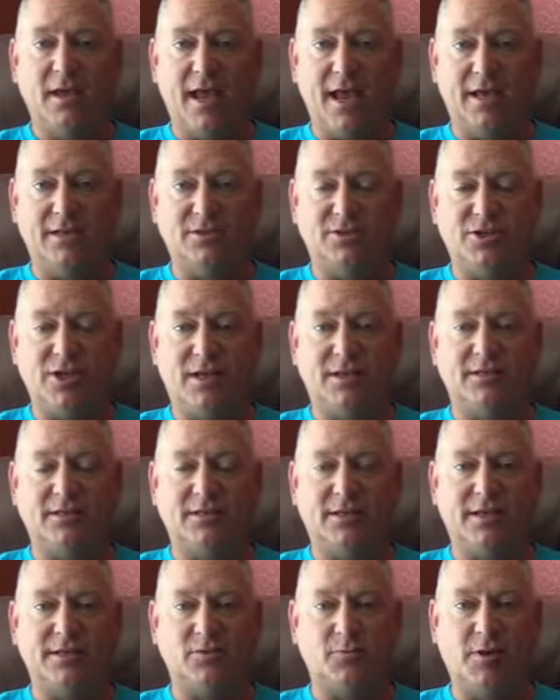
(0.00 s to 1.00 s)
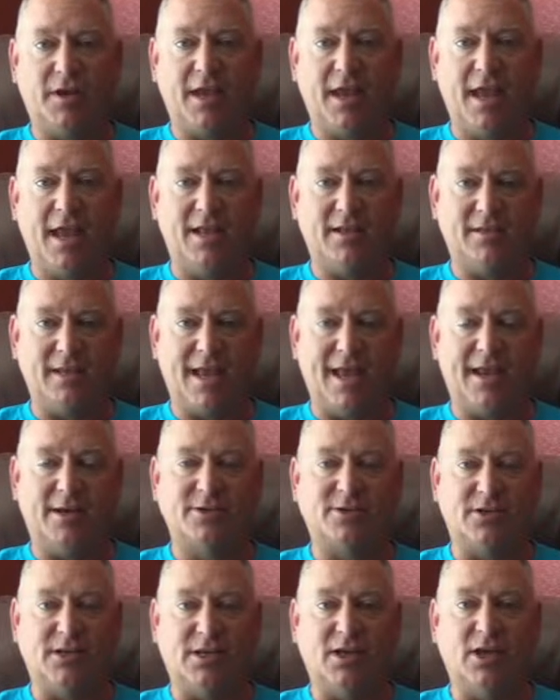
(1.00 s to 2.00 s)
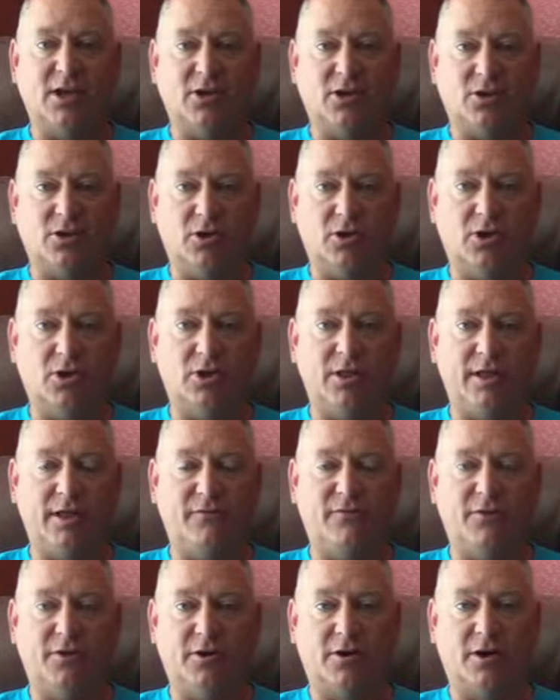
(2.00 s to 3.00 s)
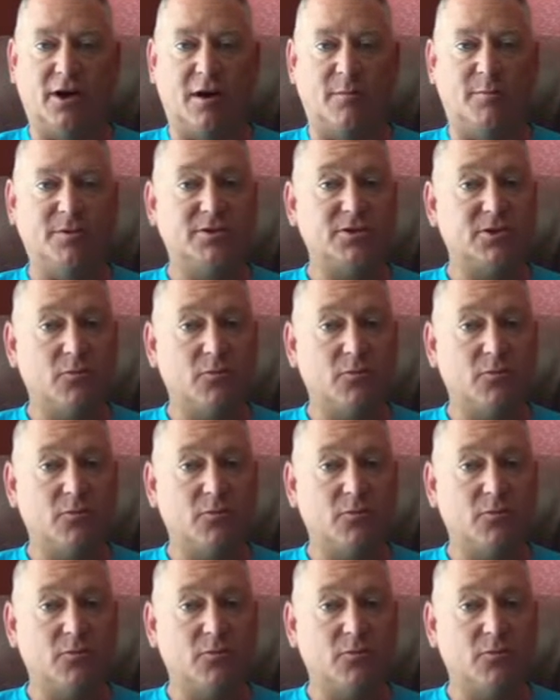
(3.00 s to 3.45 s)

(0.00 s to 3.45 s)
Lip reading: as we can to actually get a good clean for your carpet.